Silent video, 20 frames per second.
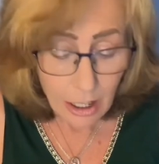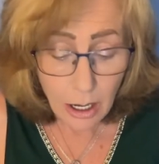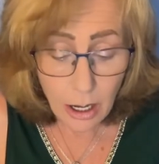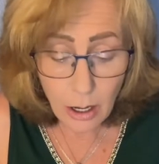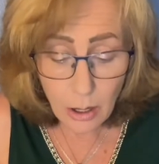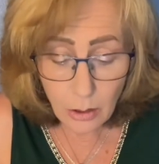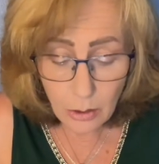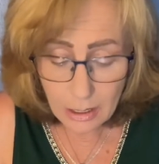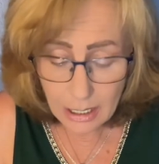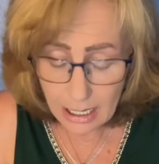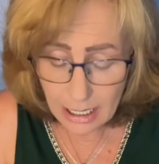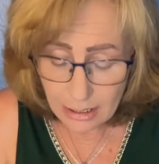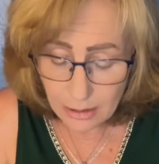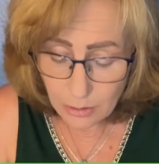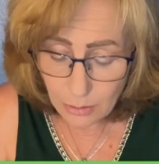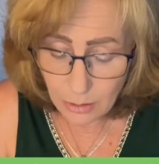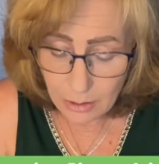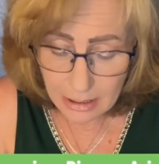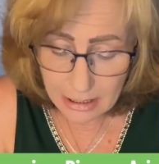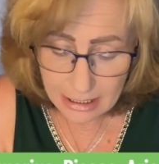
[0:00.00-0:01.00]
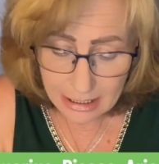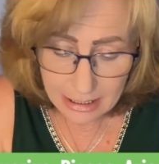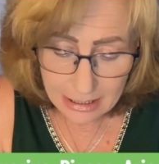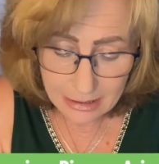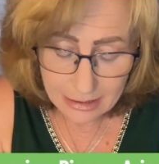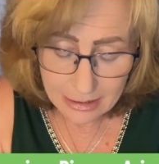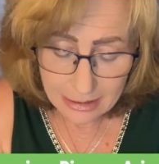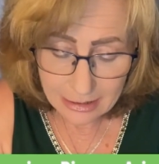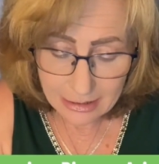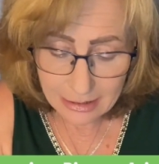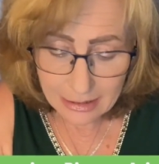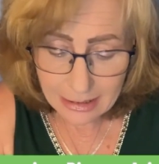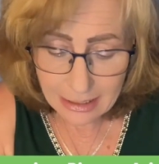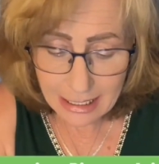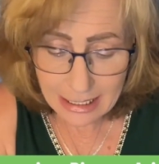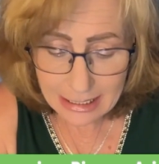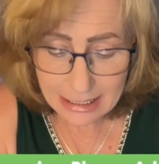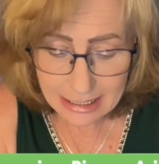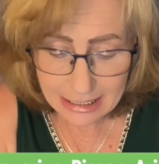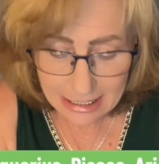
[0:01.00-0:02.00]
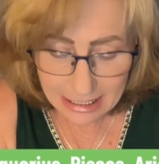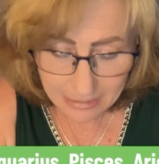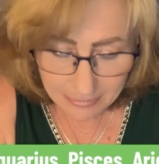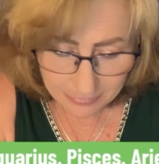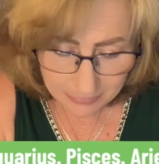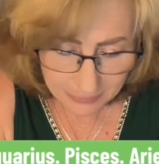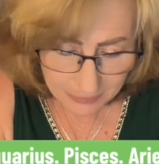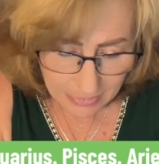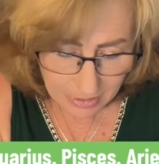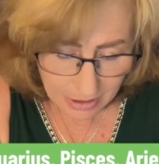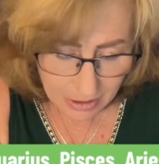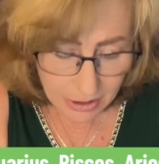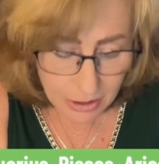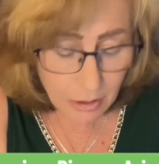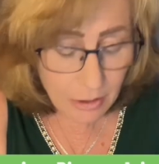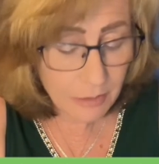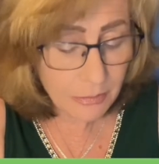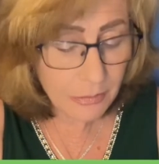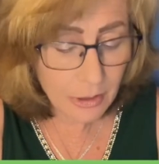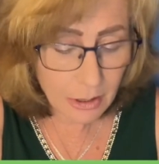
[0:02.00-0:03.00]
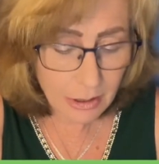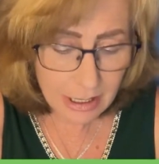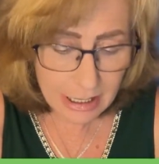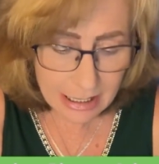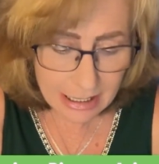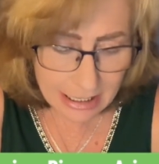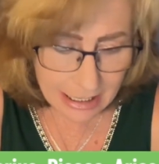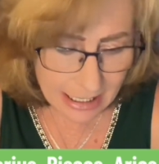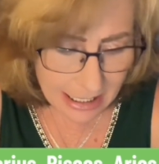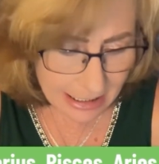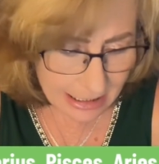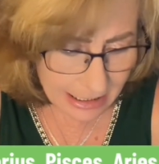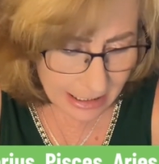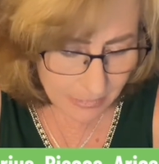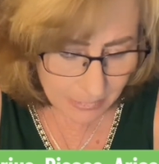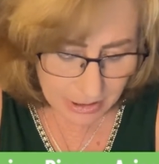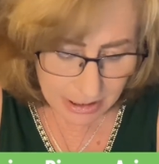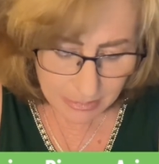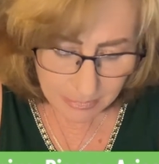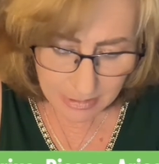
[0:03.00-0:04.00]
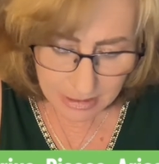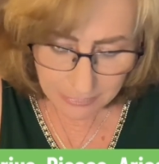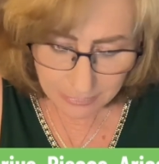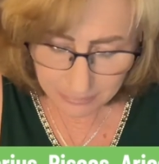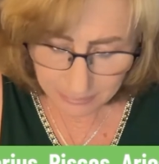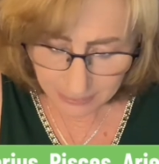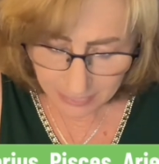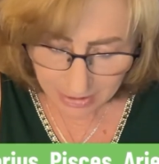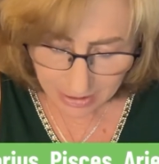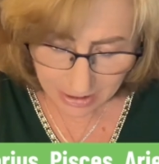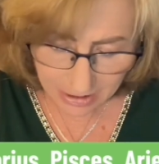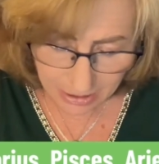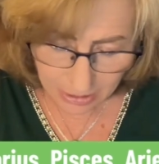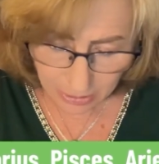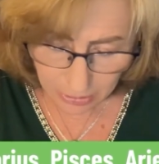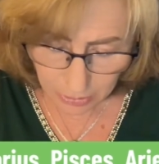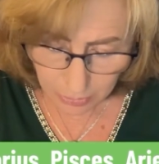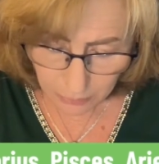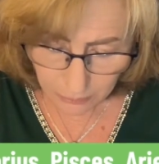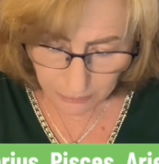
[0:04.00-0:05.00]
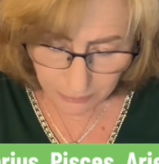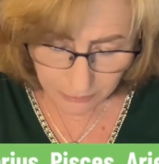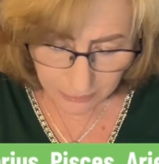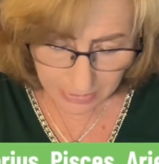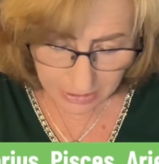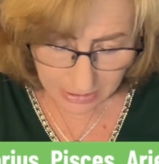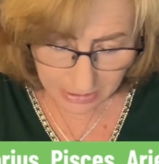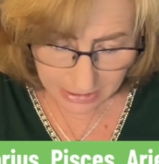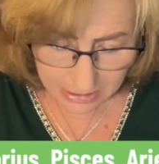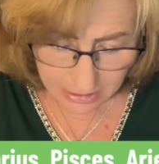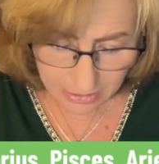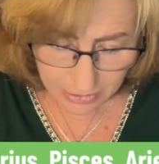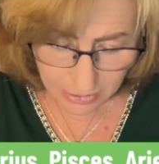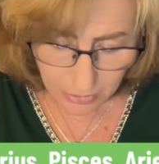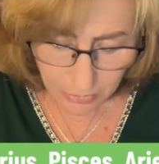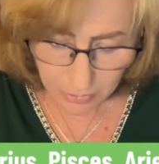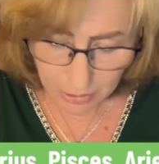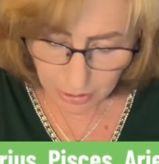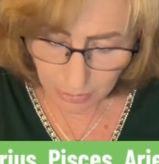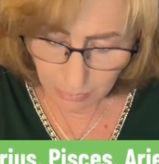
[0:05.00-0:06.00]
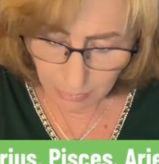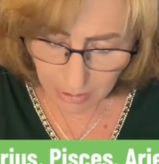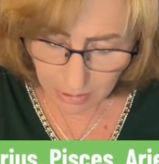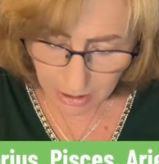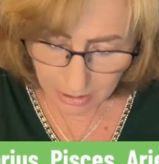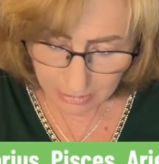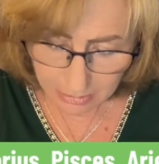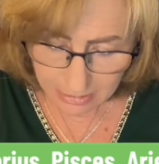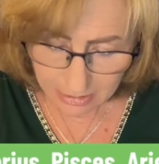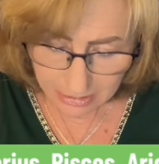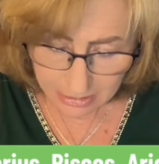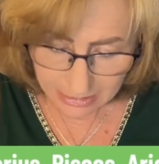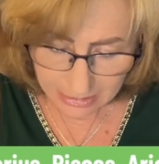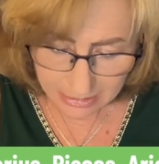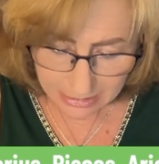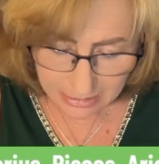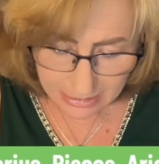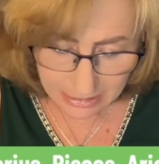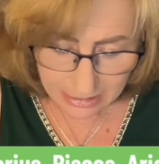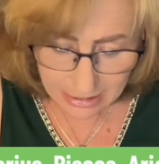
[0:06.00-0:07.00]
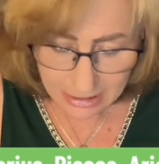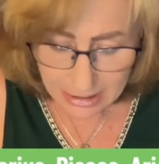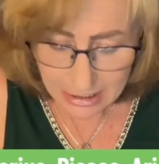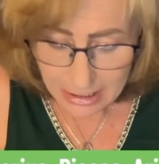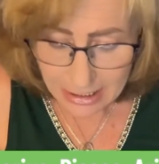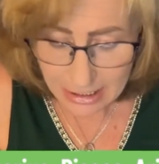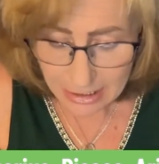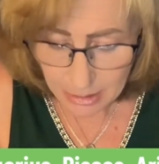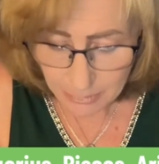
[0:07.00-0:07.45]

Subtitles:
Okay, Taurus, let's see. So the focus today seems to be you feeling as though you are in the